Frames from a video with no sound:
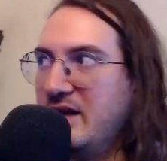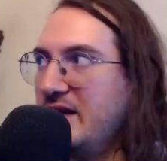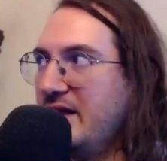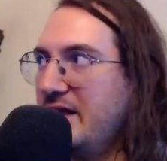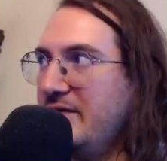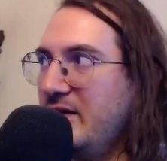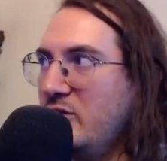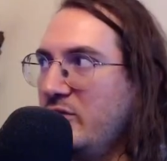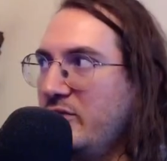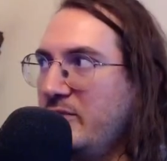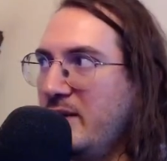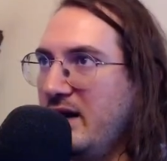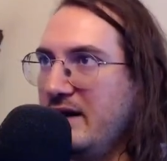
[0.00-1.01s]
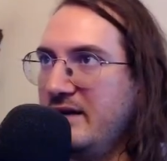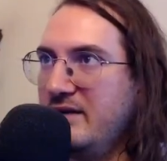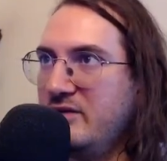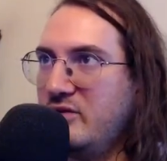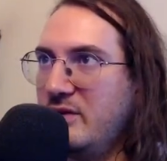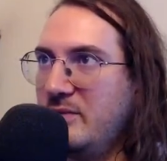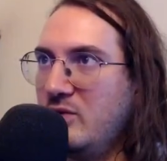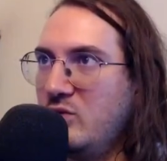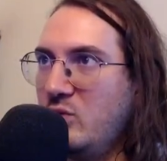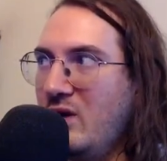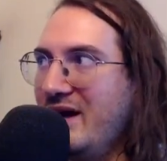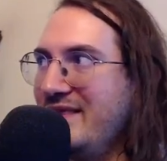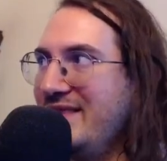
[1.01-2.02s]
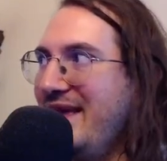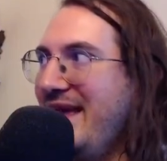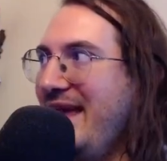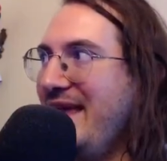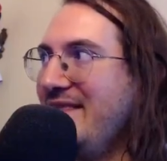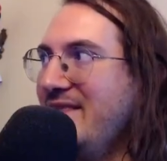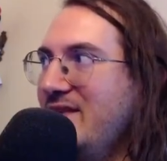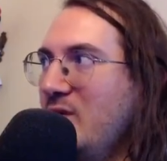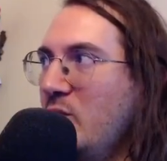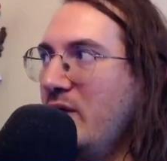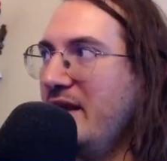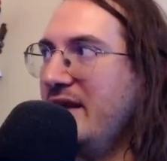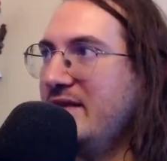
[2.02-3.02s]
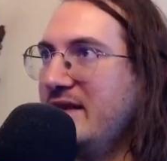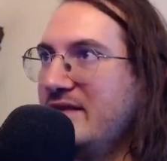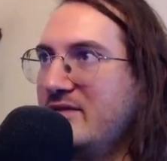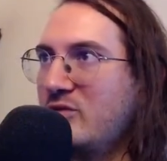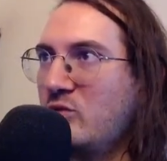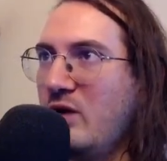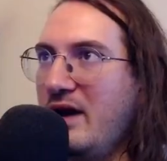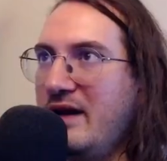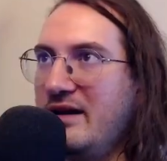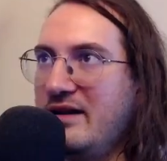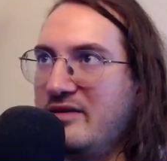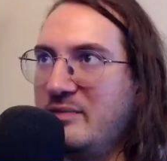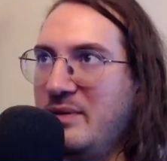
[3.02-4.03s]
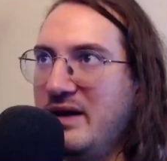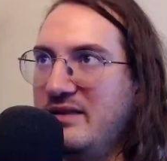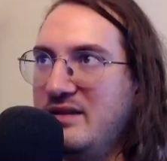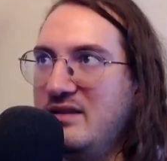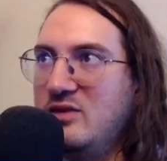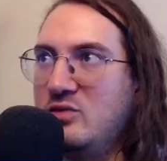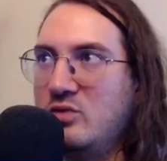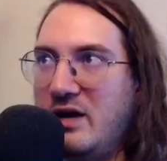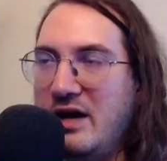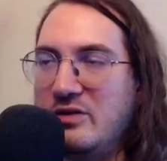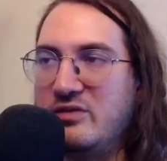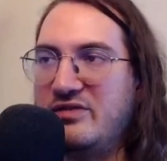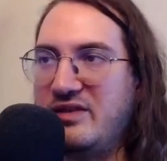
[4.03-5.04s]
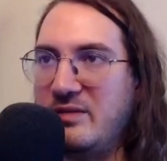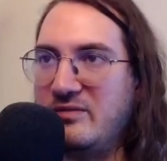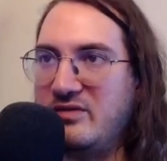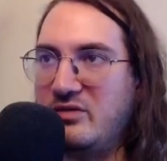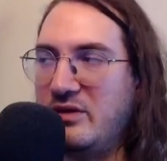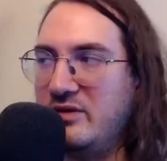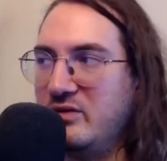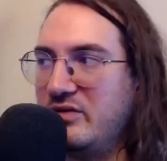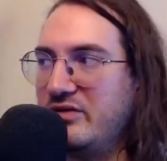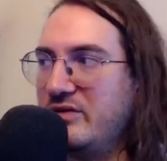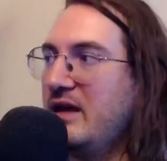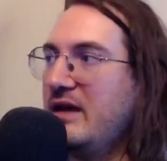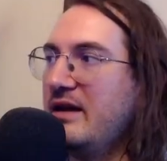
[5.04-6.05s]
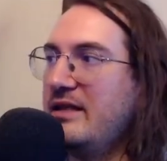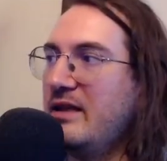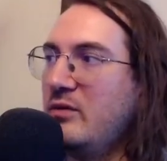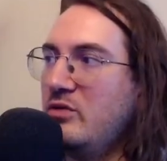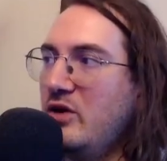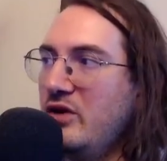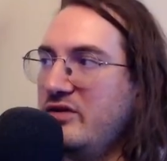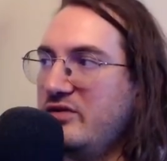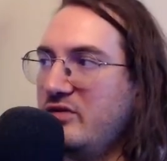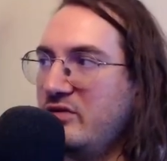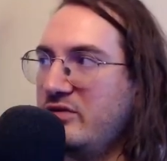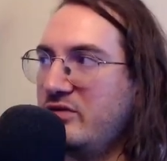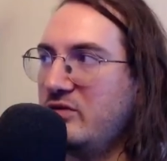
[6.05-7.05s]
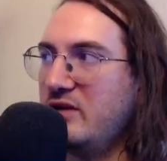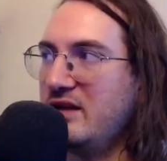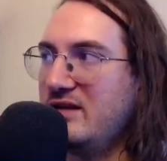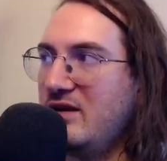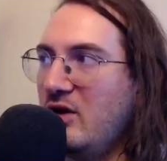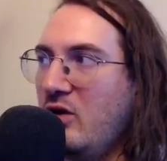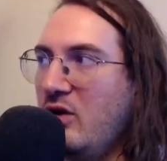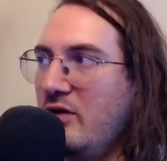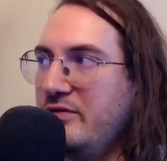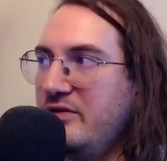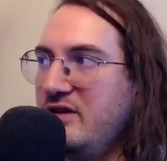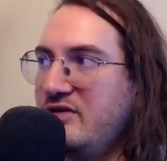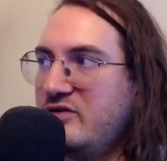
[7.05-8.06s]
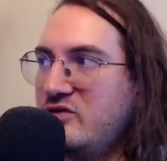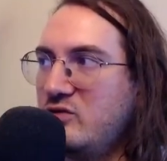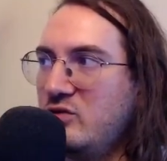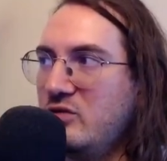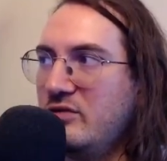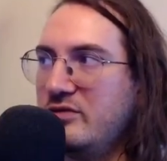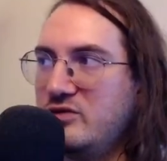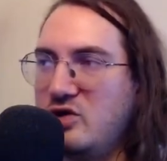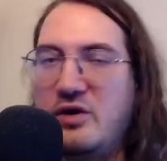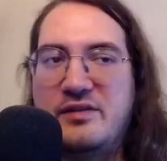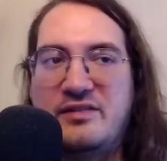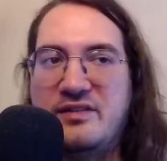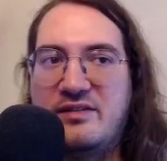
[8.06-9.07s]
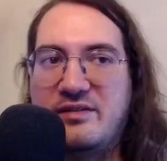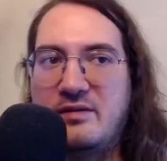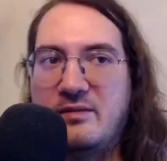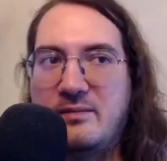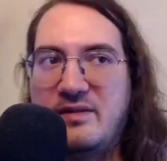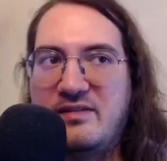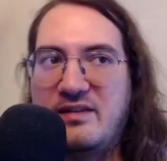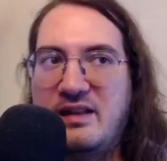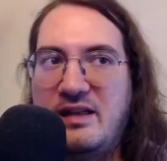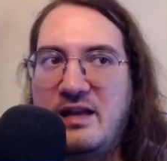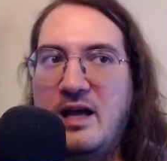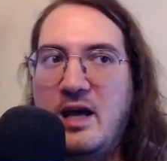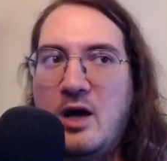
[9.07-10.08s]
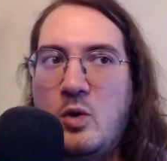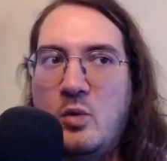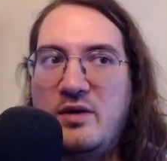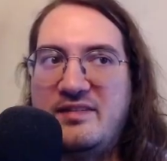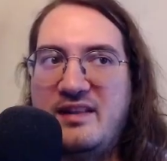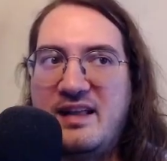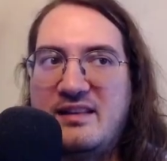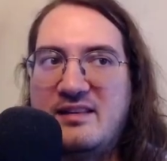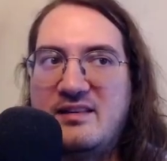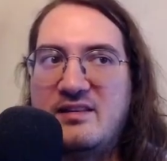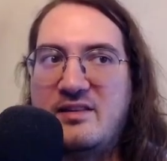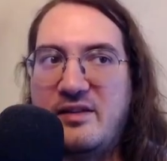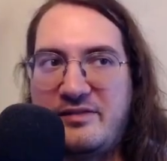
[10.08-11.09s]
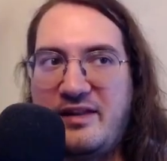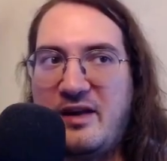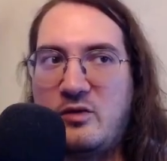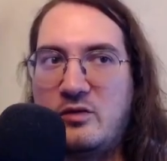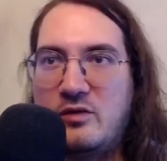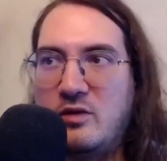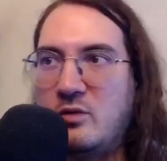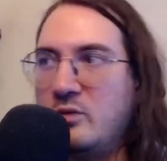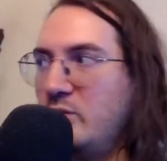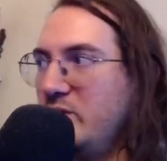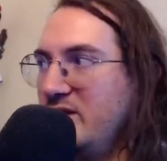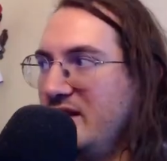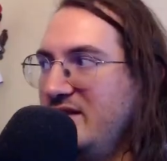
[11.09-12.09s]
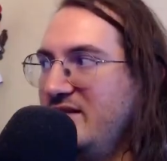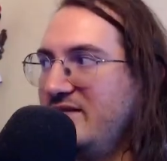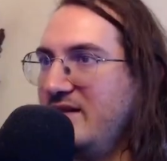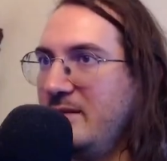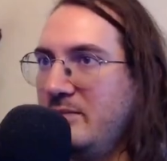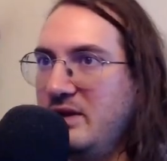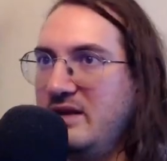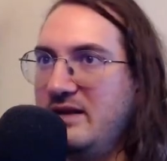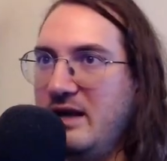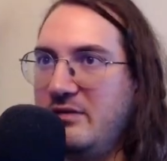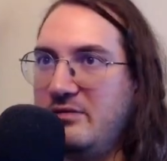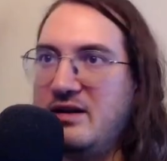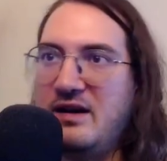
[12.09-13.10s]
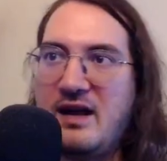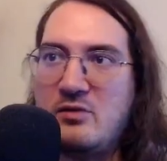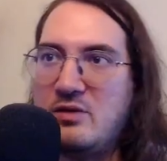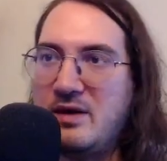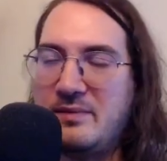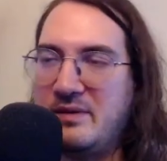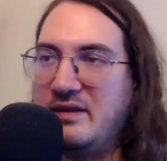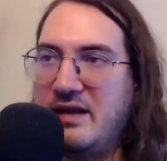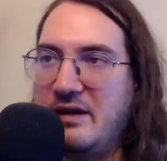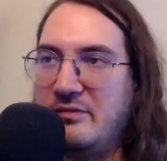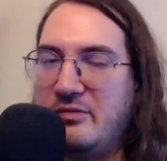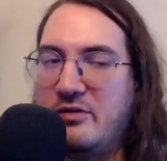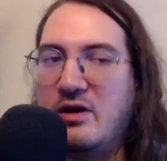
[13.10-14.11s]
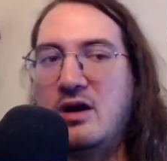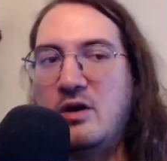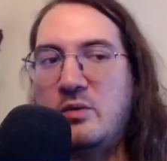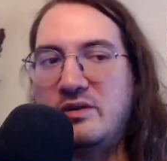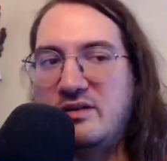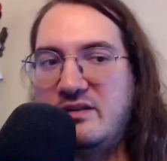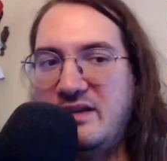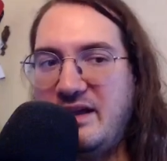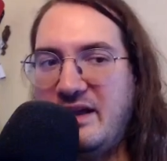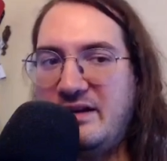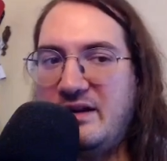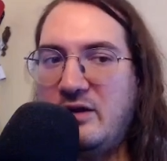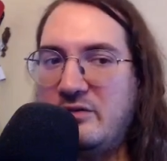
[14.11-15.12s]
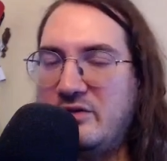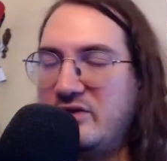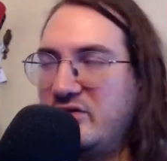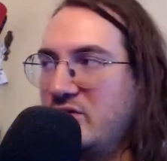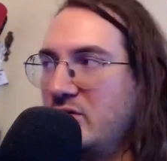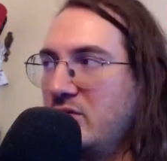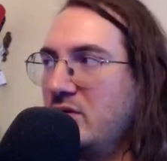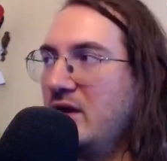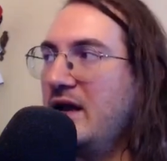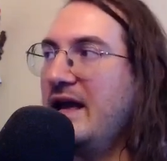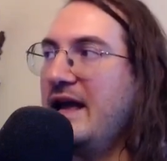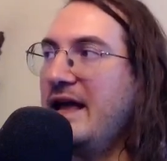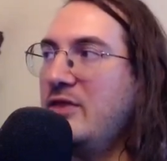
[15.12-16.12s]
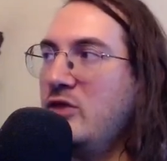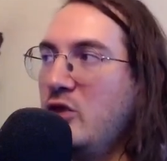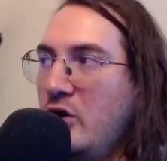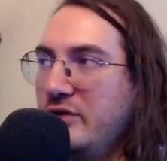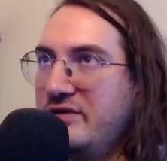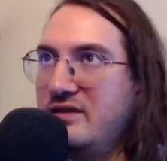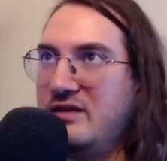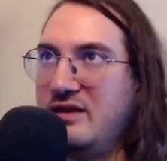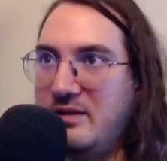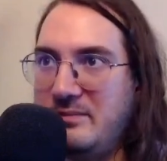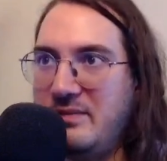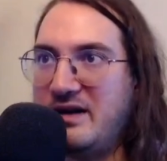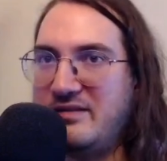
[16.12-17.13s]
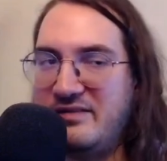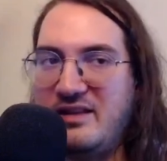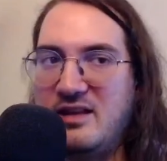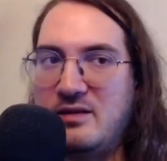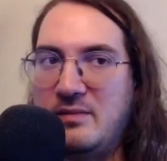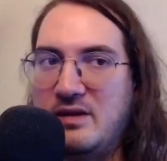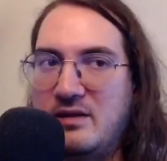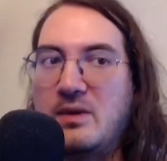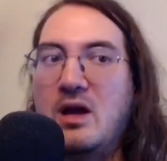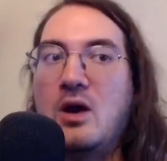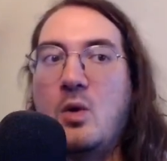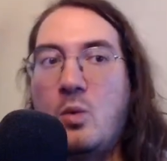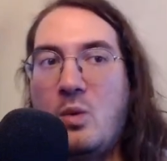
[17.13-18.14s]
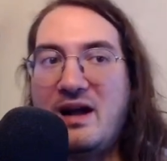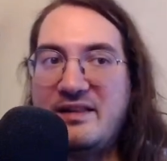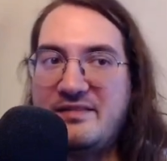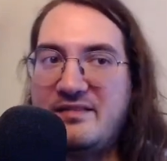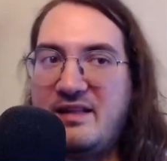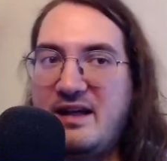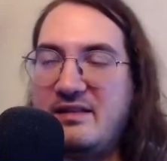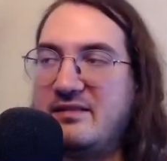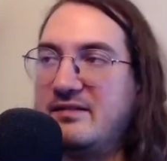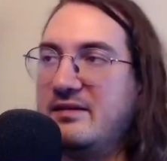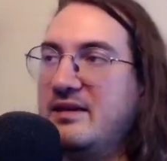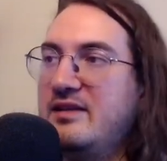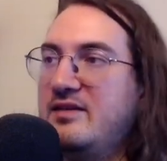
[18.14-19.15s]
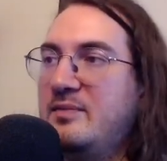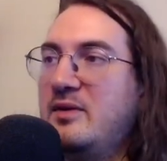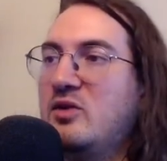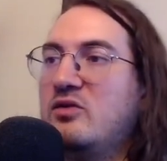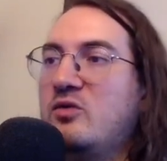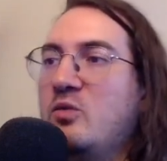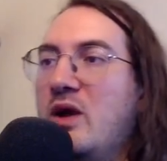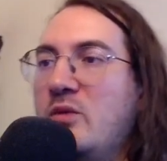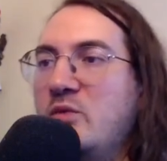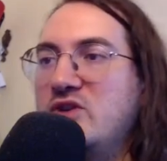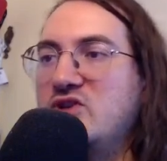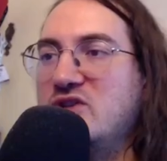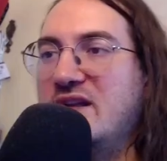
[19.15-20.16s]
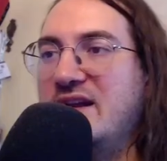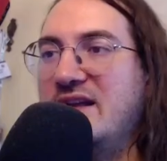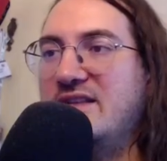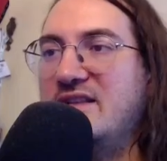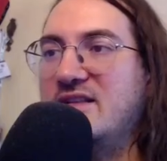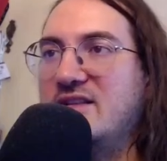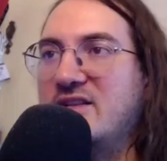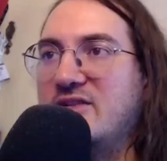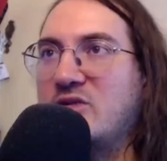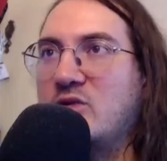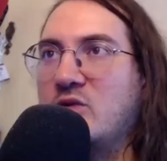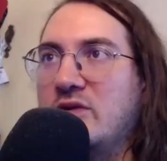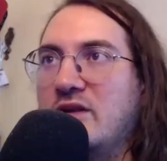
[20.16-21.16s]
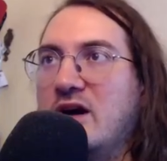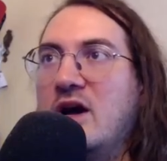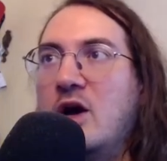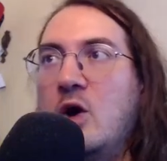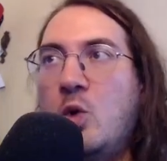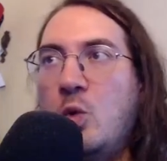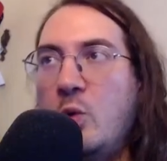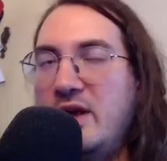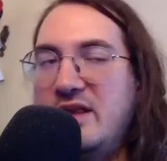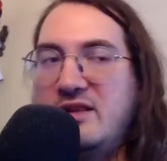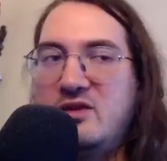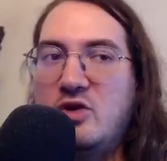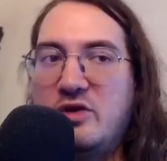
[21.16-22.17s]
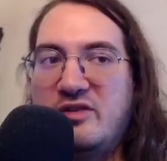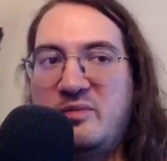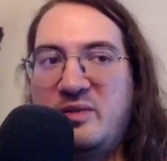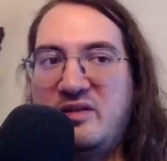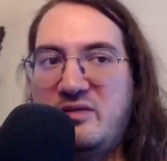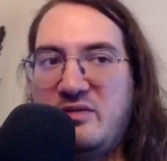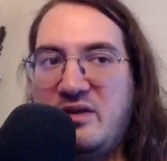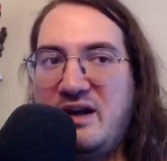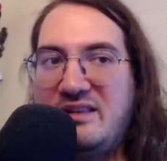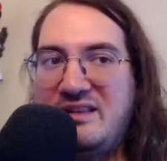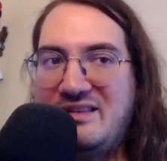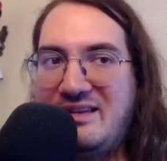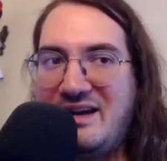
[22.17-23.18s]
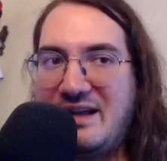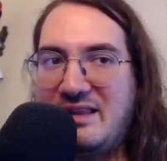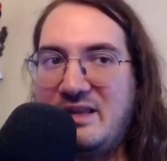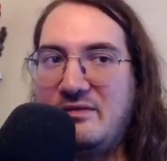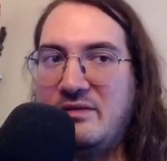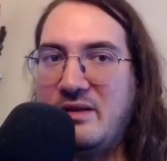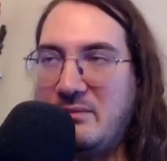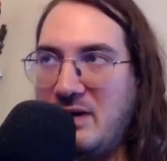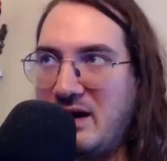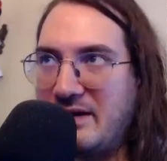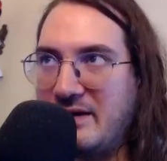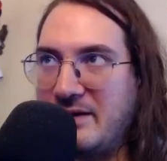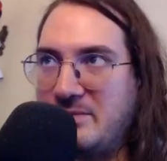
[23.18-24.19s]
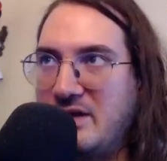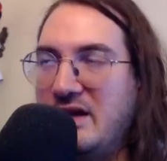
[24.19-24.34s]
The value of pi, 3.1, and the way that square expanded into radius times radius. Now notice also that of these 2 choices, basically, we selected the second, that is the printf, the regular printf with the area of the circle and not the debug statement. Why is that? It is because when we generated this code, we did not specify the directive debug.